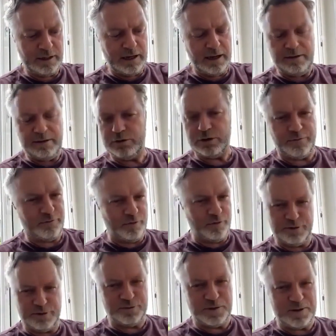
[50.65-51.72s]
It was our
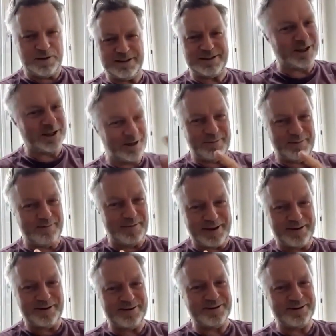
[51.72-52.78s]
first one. It's going to be
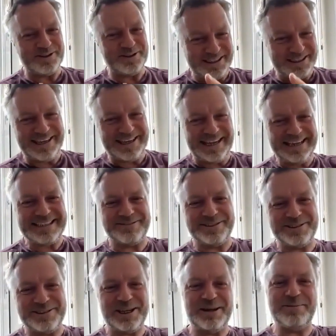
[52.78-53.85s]
better. You see, the next
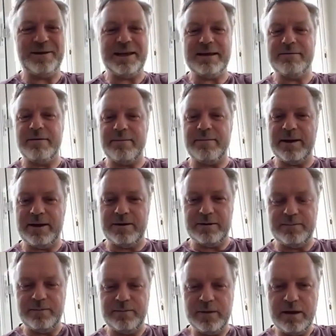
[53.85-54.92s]
one's going to be even
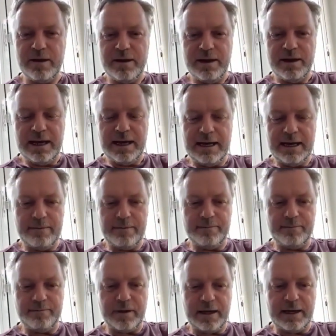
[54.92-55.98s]
better. And